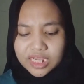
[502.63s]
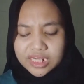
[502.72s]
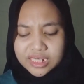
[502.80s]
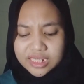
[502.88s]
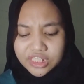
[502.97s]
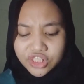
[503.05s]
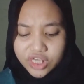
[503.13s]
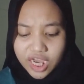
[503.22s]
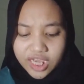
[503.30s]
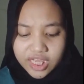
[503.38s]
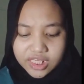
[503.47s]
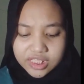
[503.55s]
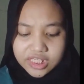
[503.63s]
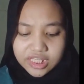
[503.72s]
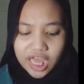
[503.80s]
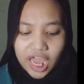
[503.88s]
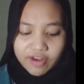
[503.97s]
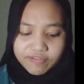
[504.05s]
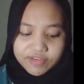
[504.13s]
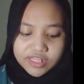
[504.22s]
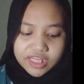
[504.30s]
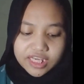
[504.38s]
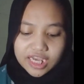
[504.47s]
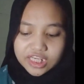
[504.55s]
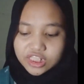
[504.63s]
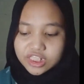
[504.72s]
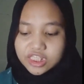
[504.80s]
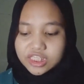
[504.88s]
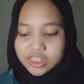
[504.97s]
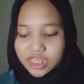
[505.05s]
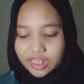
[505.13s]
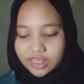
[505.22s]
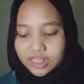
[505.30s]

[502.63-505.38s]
The giant did everything Kancil said.